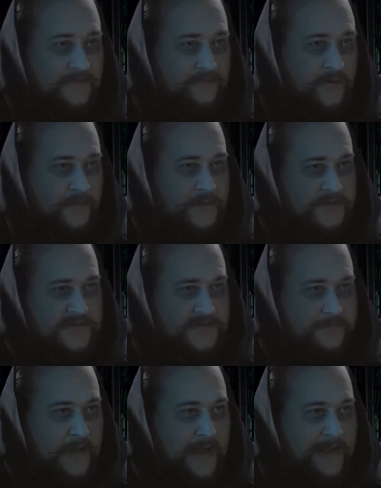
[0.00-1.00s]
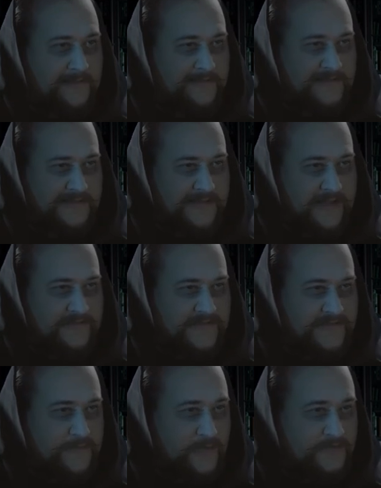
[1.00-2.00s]
Rupert smiled and gave a
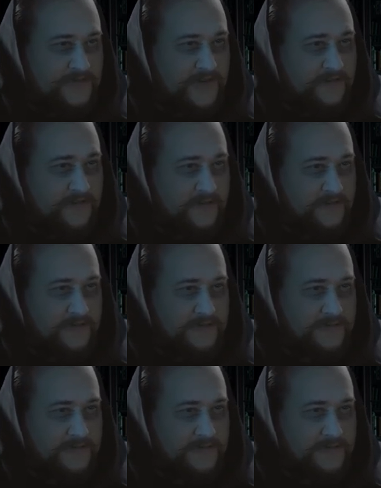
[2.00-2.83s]
small chuckle.